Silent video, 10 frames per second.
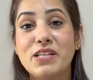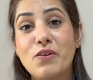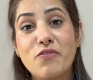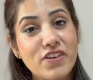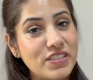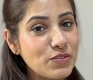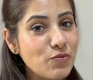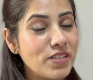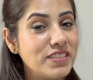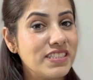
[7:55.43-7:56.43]
The first
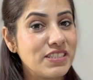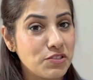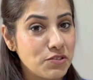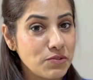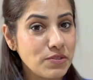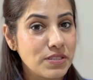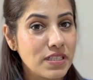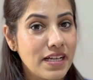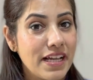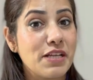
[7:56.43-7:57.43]
one is used
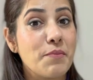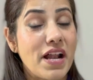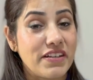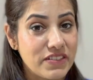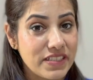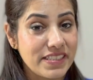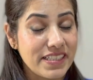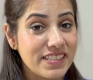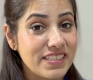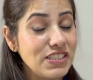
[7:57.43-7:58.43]
in American
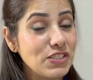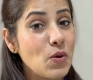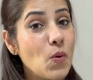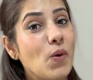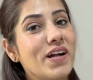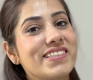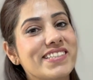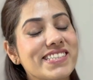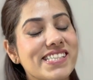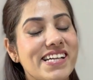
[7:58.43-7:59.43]
English, while
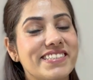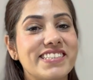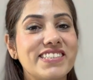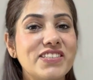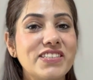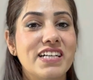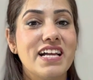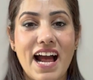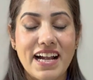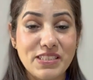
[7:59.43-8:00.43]
this latter
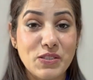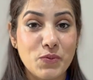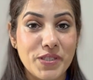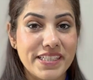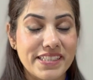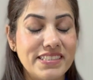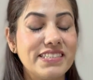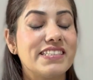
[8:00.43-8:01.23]
at the weekend